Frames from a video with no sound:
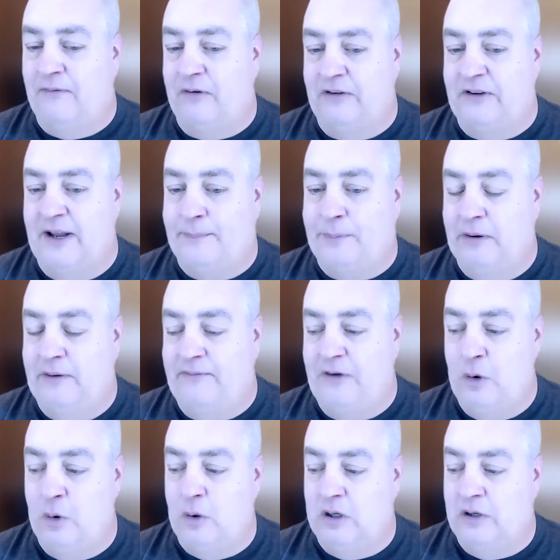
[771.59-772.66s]
For example, if
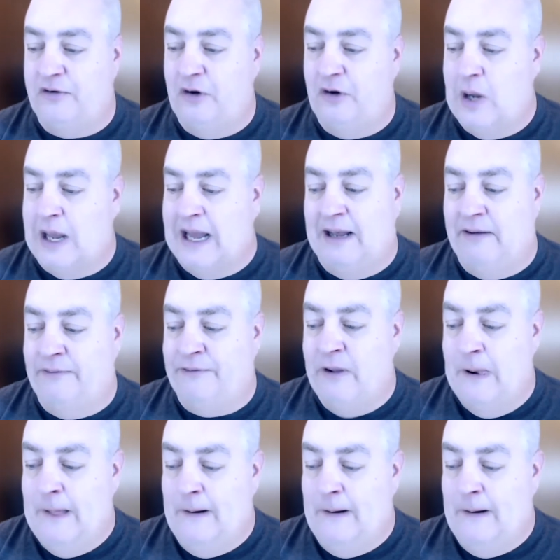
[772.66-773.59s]
you were to have